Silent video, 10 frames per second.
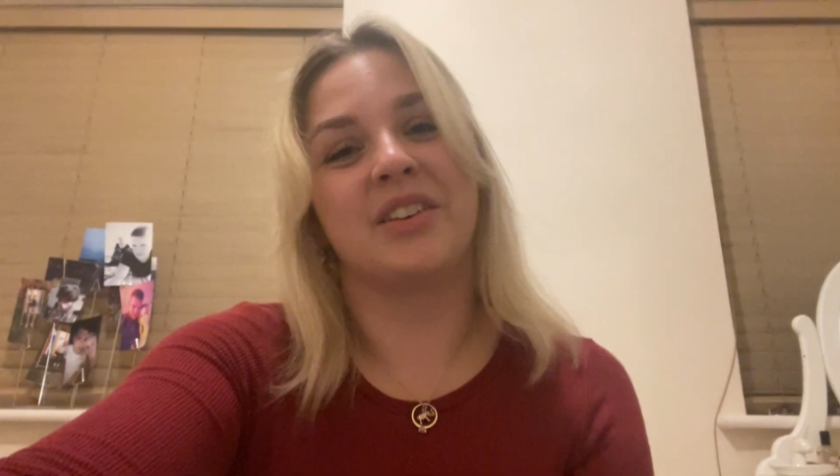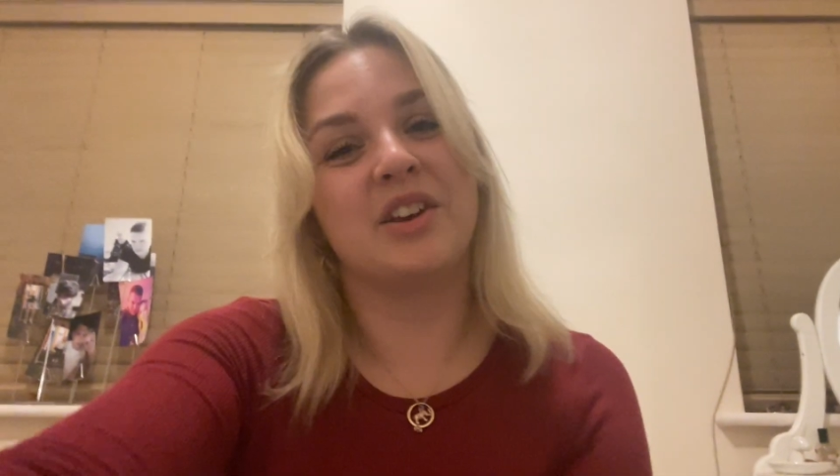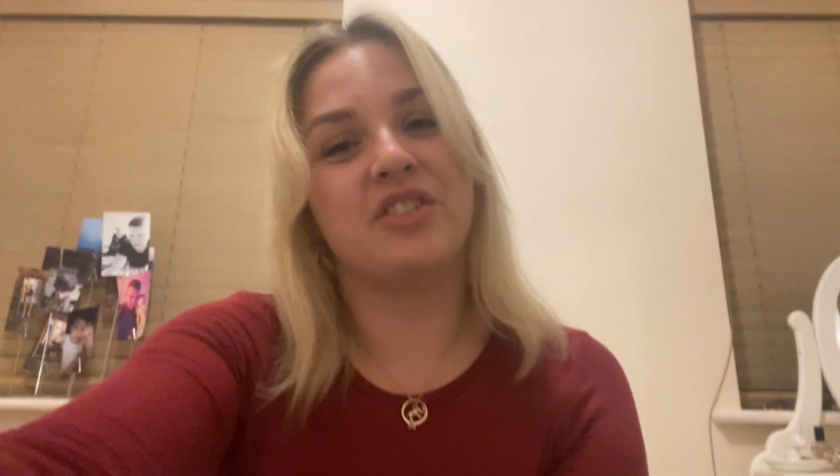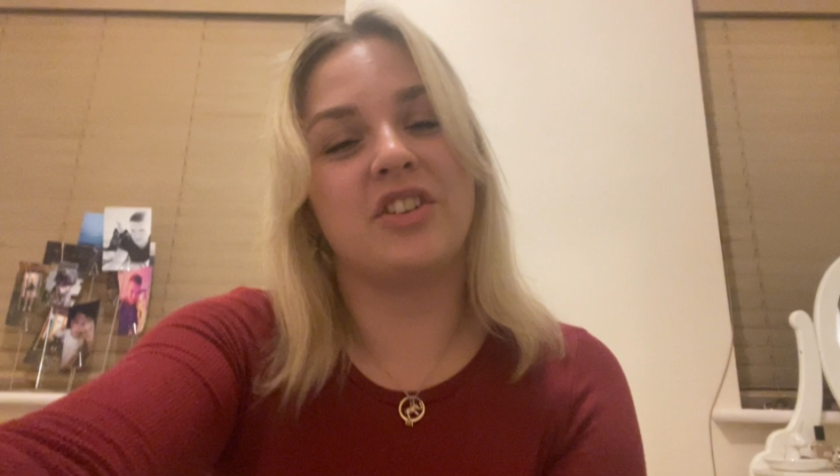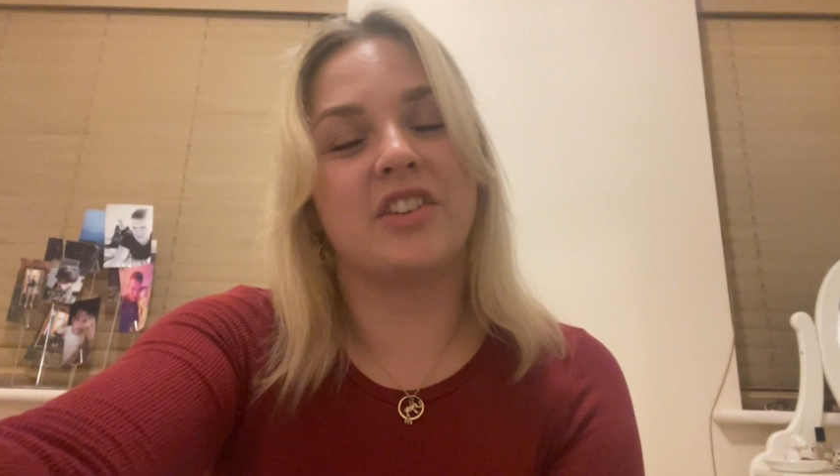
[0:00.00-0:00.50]
So
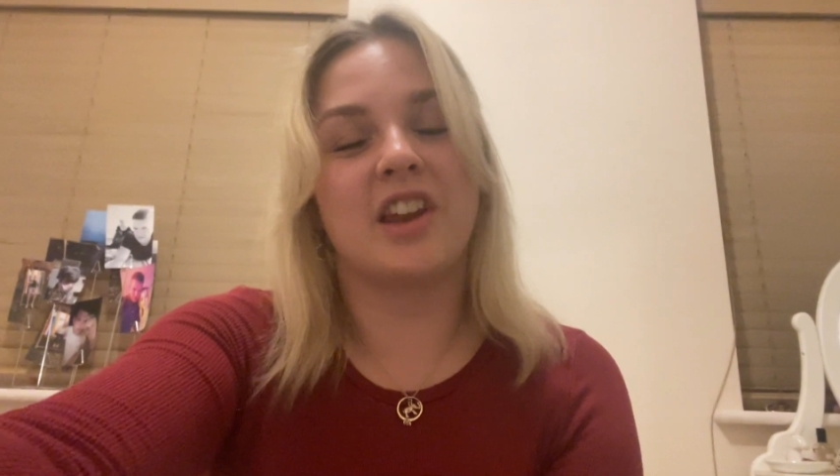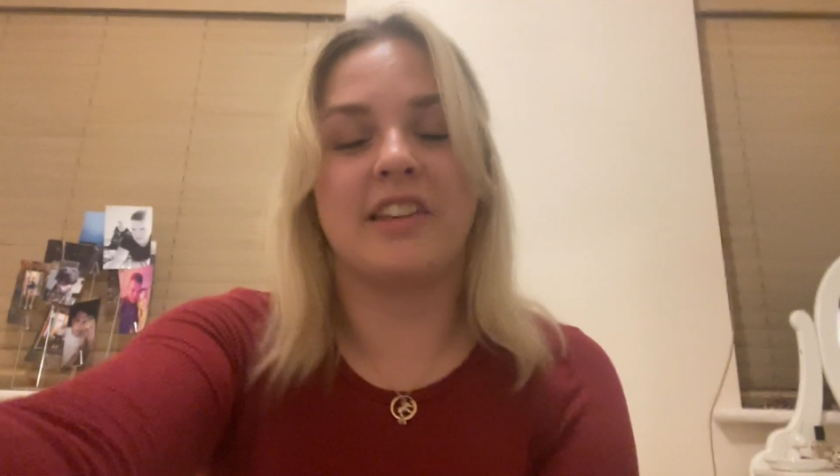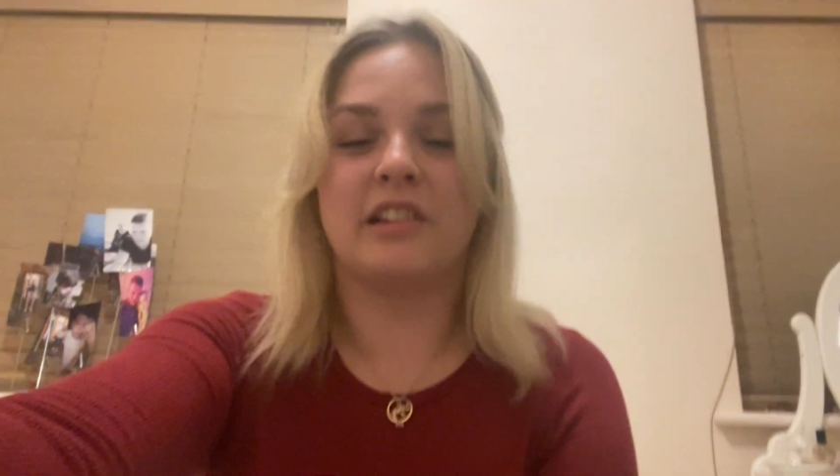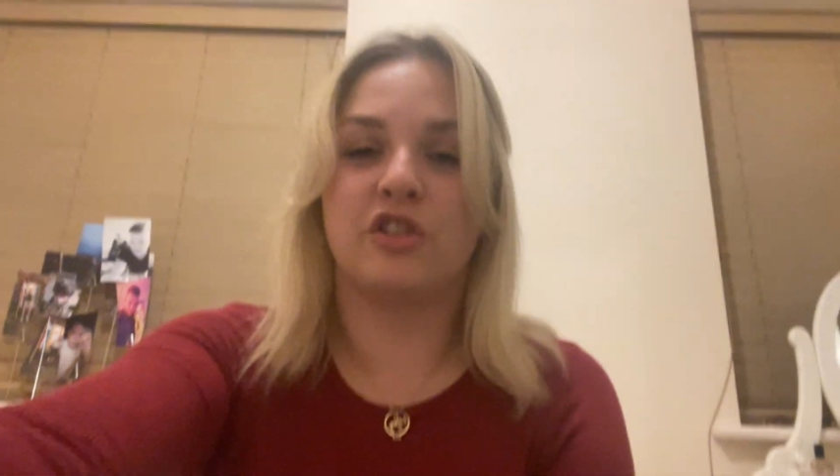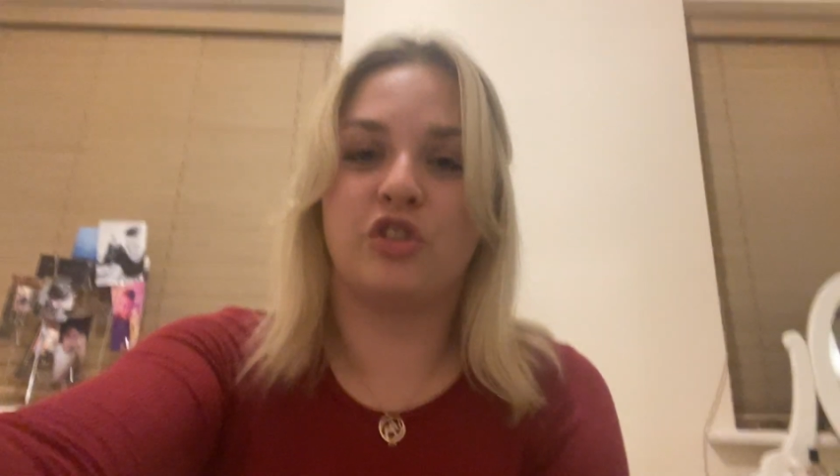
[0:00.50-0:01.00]
it's just a
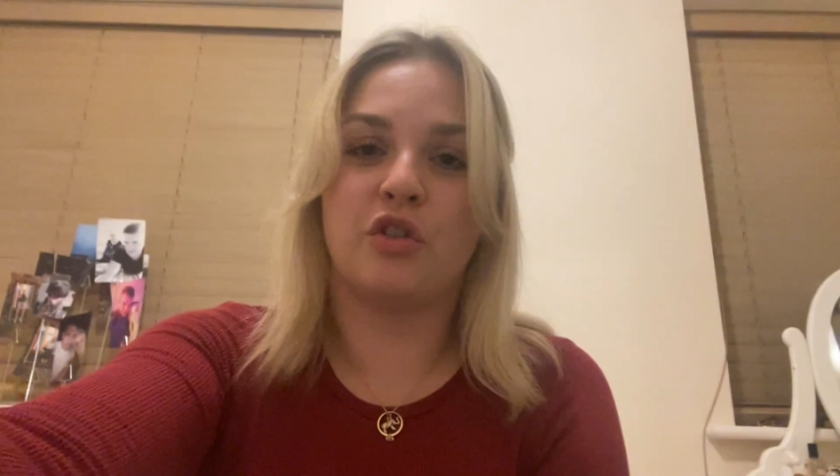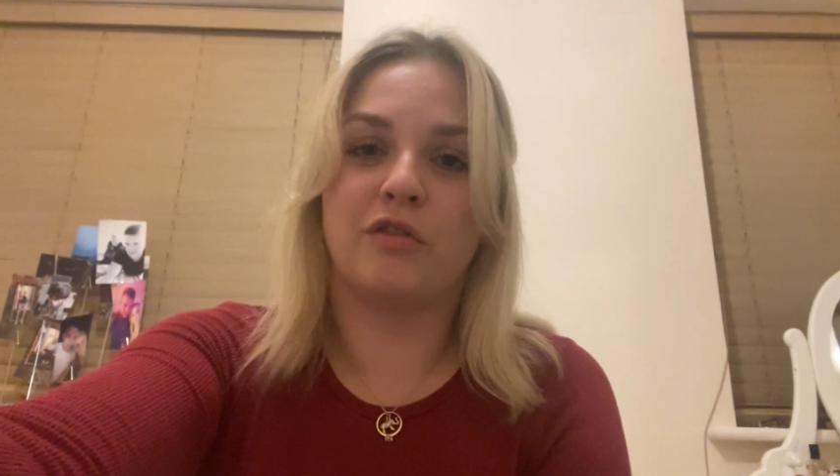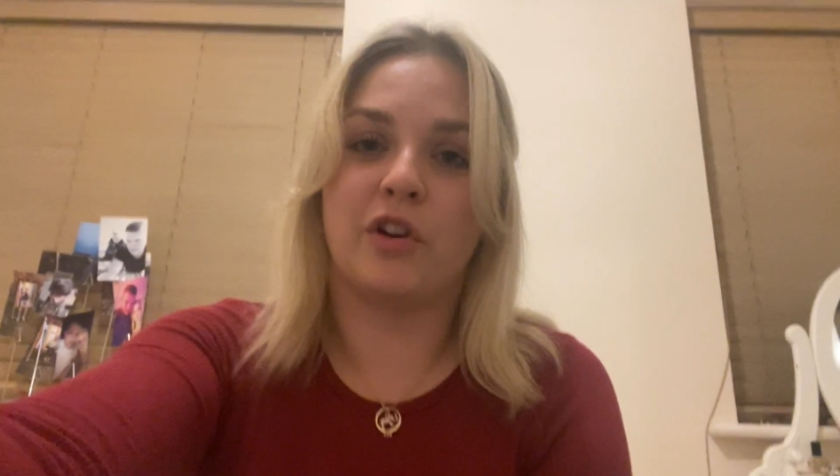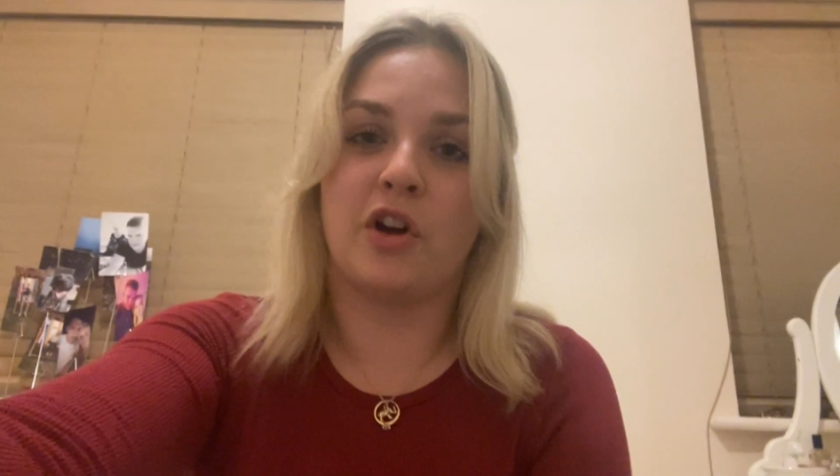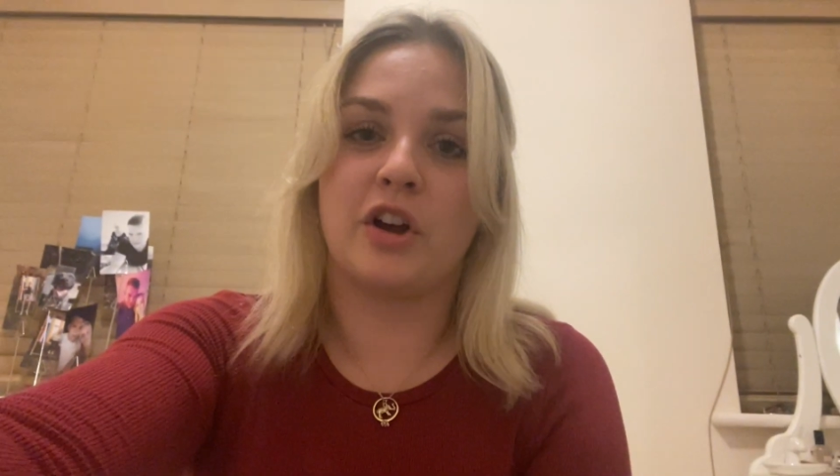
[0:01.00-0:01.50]
nice little
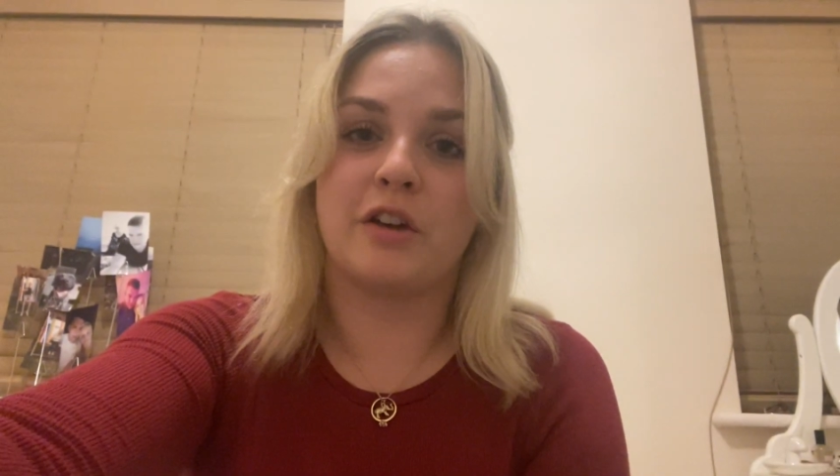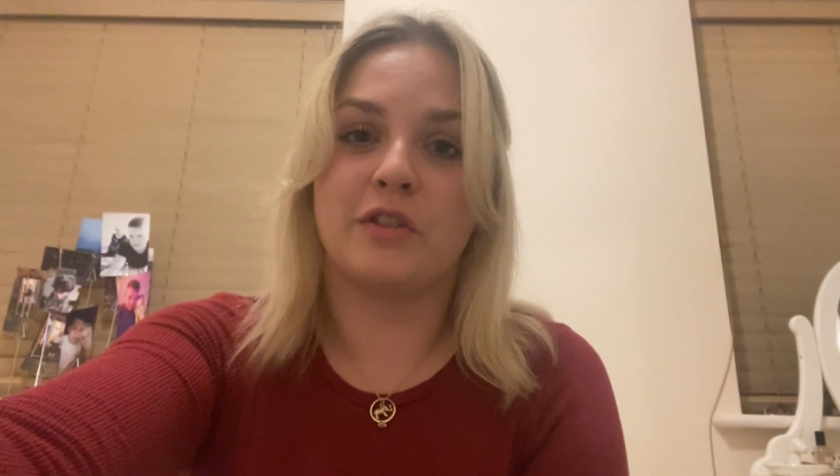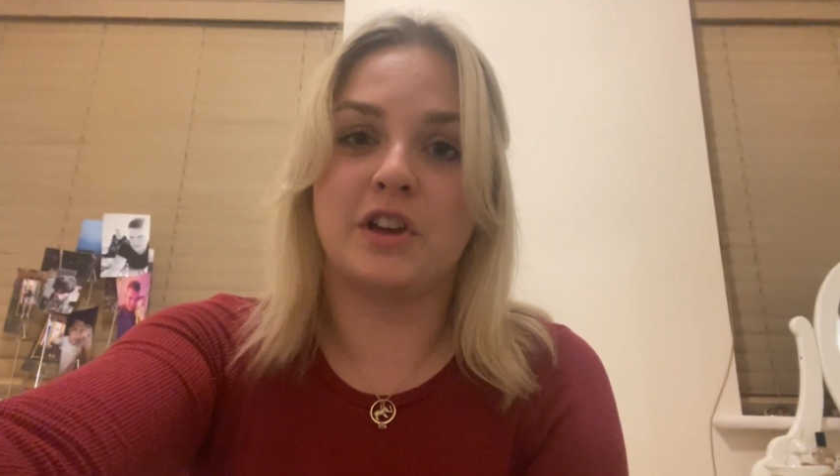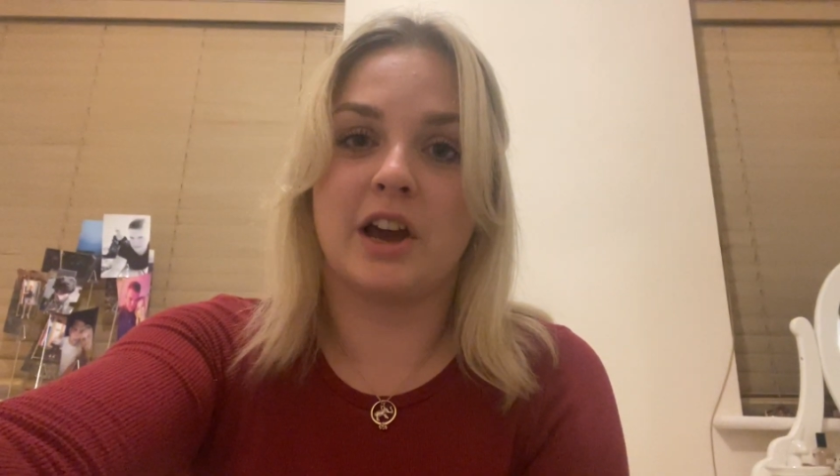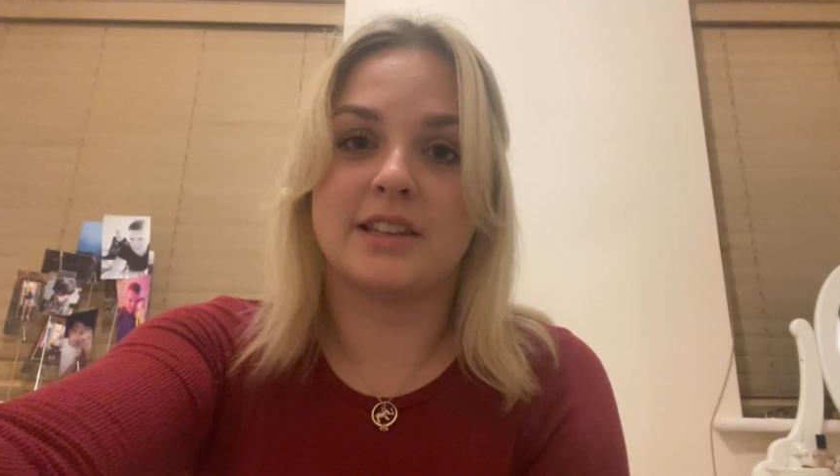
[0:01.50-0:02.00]
short vlog
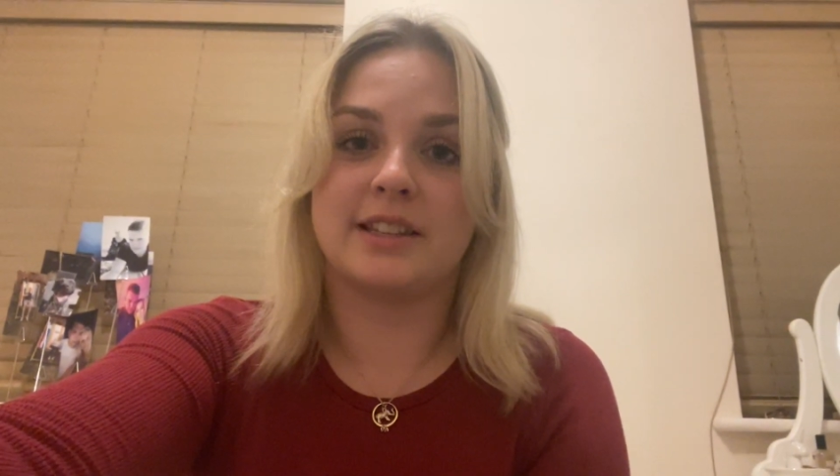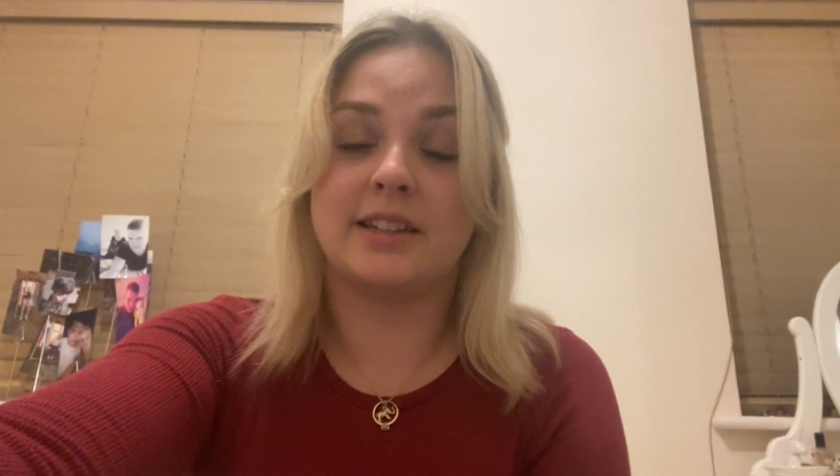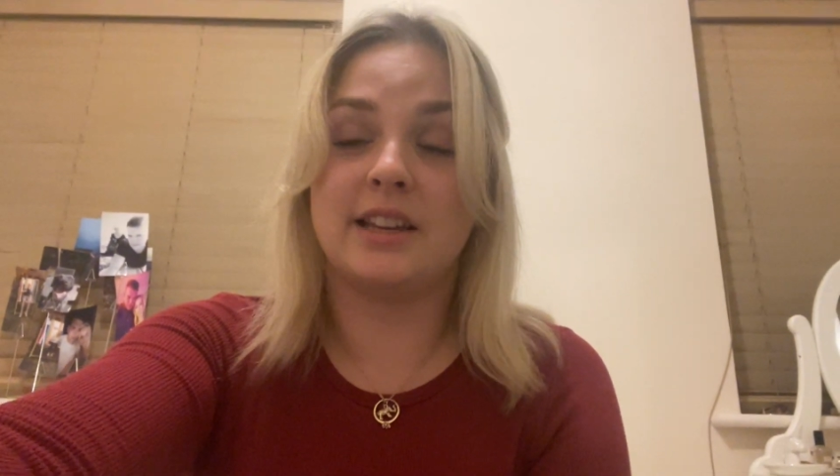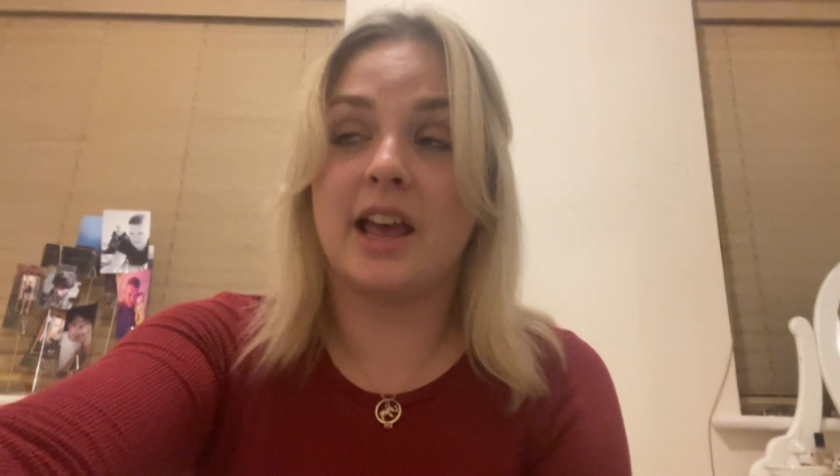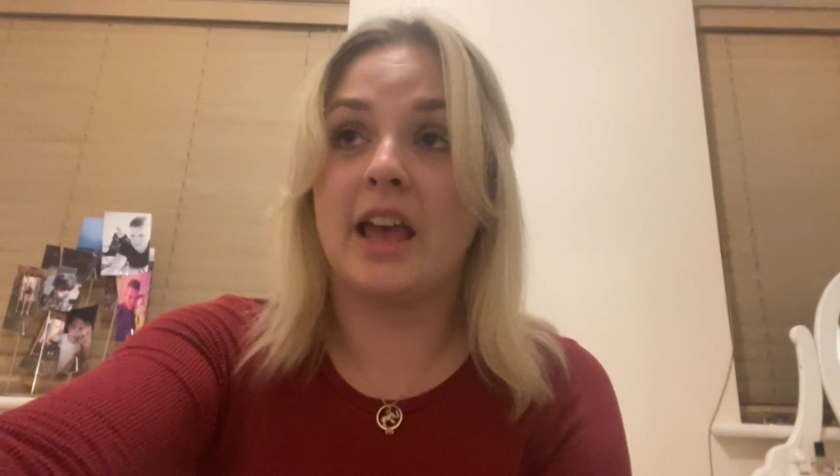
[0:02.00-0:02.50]
for you guys
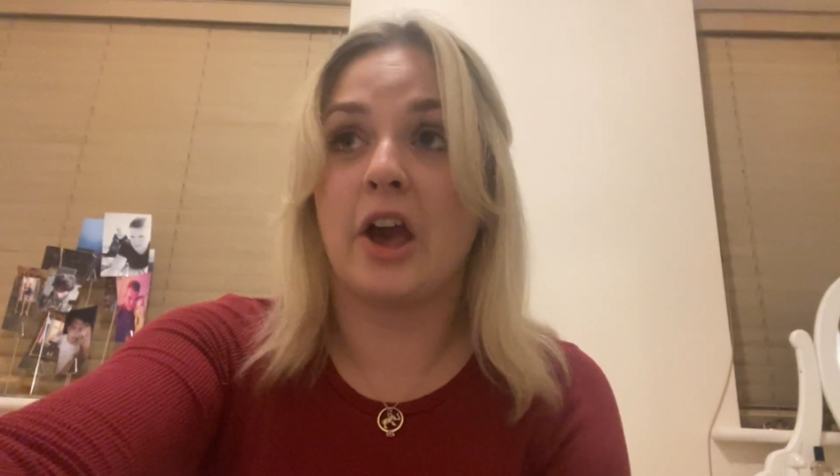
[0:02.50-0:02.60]
today.